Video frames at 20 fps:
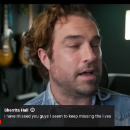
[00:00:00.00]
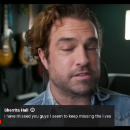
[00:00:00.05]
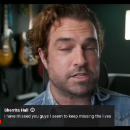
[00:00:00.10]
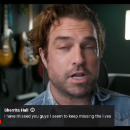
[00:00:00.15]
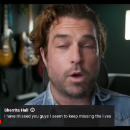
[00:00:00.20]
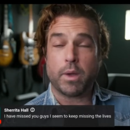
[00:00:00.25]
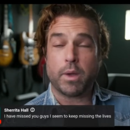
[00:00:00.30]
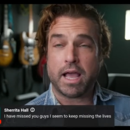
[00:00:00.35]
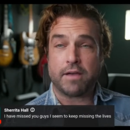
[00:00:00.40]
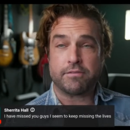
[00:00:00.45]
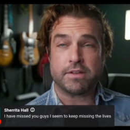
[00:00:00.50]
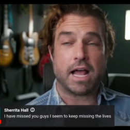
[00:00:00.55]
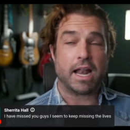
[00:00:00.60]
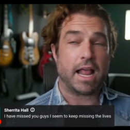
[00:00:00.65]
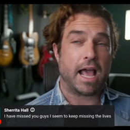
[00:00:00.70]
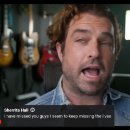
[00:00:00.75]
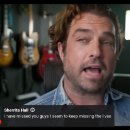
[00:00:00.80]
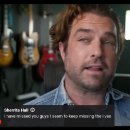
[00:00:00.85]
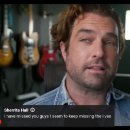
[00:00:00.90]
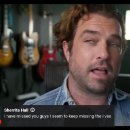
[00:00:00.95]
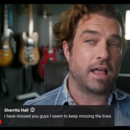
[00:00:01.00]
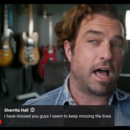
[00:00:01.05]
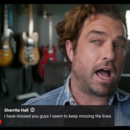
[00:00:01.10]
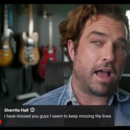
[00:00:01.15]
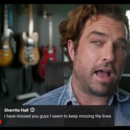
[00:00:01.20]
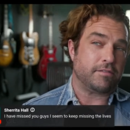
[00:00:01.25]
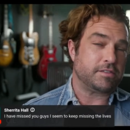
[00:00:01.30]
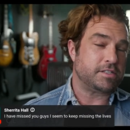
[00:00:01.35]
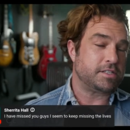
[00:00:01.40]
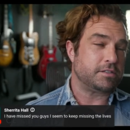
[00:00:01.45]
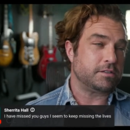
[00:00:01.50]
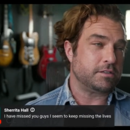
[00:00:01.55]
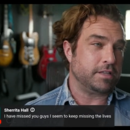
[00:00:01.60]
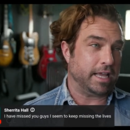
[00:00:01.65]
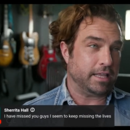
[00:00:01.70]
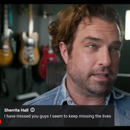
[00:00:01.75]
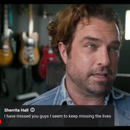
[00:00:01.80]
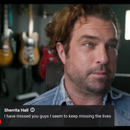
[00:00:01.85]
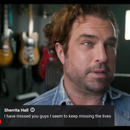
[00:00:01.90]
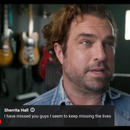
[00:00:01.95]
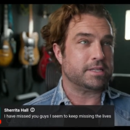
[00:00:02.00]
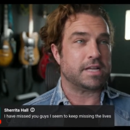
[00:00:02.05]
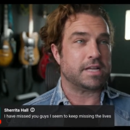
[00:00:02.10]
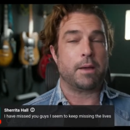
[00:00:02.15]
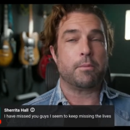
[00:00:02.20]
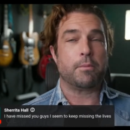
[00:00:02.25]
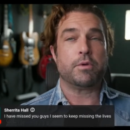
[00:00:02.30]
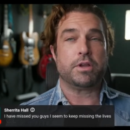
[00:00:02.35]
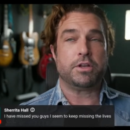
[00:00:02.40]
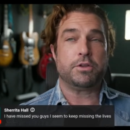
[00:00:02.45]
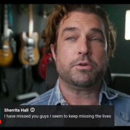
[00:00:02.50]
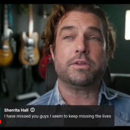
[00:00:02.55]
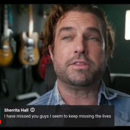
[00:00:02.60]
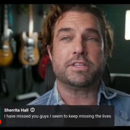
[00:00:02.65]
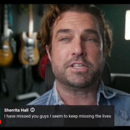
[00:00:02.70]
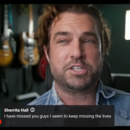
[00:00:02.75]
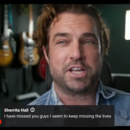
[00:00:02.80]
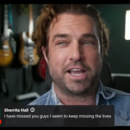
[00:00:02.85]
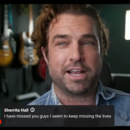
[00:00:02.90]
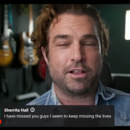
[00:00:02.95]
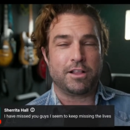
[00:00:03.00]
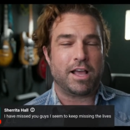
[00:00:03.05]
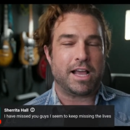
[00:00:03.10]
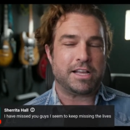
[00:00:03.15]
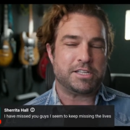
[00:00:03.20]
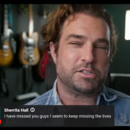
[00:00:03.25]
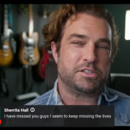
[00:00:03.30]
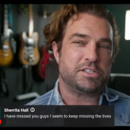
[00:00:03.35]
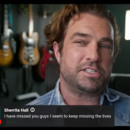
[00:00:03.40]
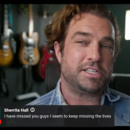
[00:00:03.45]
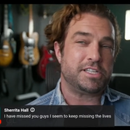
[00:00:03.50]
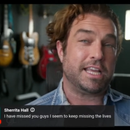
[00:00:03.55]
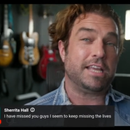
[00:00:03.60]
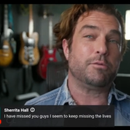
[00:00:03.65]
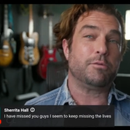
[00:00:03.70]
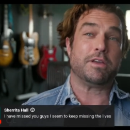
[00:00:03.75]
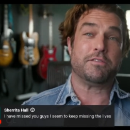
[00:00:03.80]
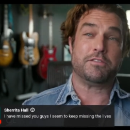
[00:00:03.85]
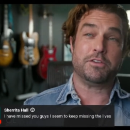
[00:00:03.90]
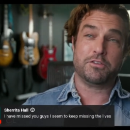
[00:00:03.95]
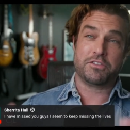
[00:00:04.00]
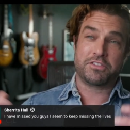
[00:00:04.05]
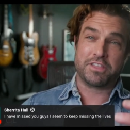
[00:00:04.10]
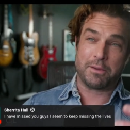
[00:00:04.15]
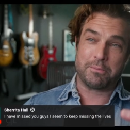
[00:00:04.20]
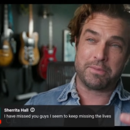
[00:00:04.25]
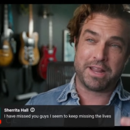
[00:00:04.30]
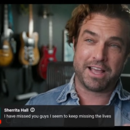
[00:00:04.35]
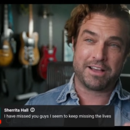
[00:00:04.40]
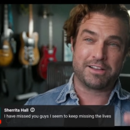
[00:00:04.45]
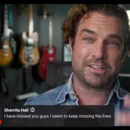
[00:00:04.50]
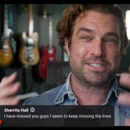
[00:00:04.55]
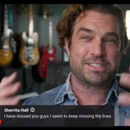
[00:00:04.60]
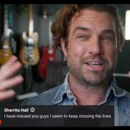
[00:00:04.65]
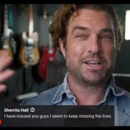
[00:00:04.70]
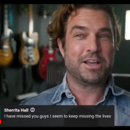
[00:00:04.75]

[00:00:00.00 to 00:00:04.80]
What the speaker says: No, we have not had lives lately because I am redoing the channel. As you see, we have new thumbnails.